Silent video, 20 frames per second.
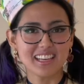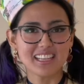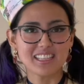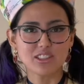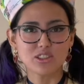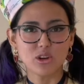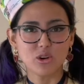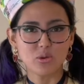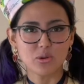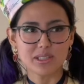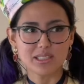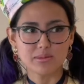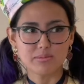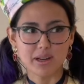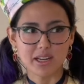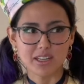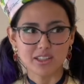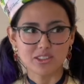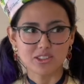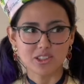it's always
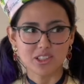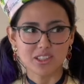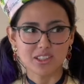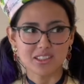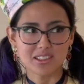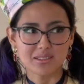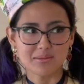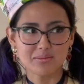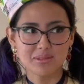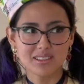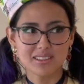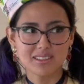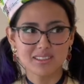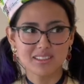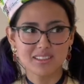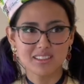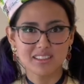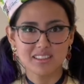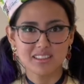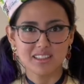Marc Jacobs.
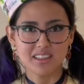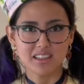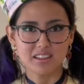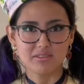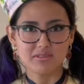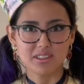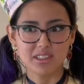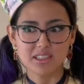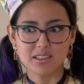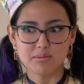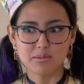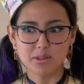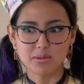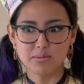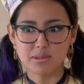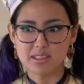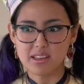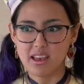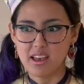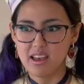I think I'm
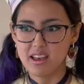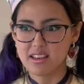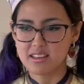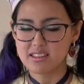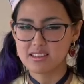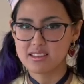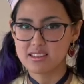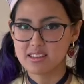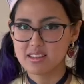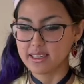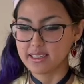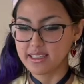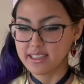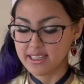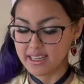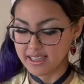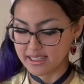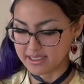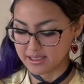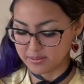obsessed.
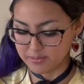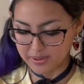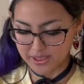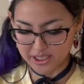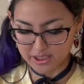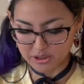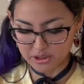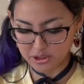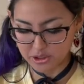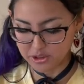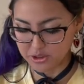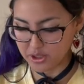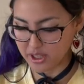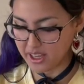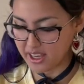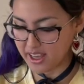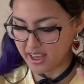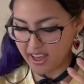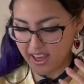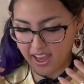Yes, bitch
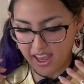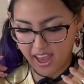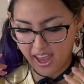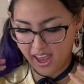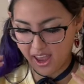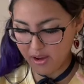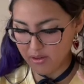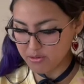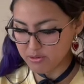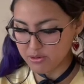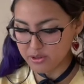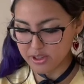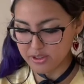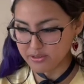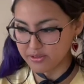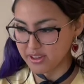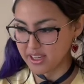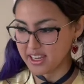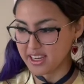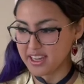
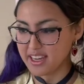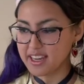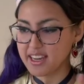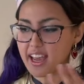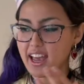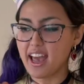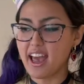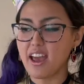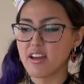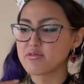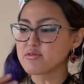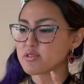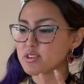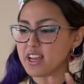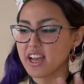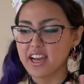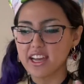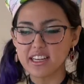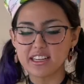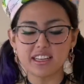everything, every
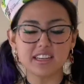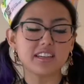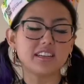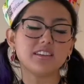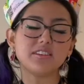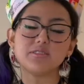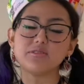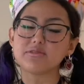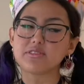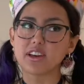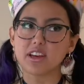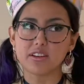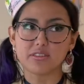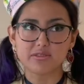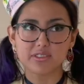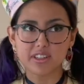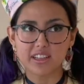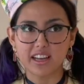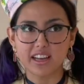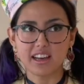idea you've
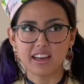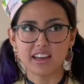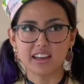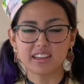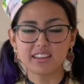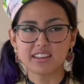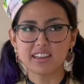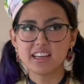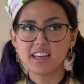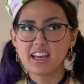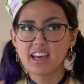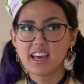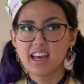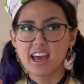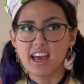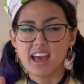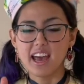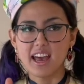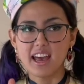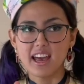ever had
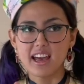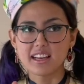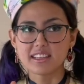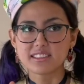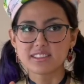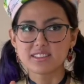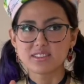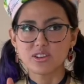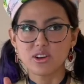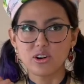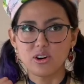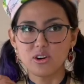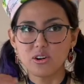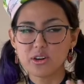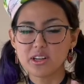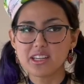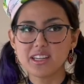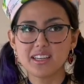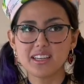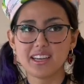has
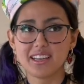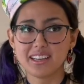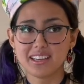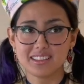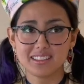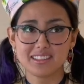already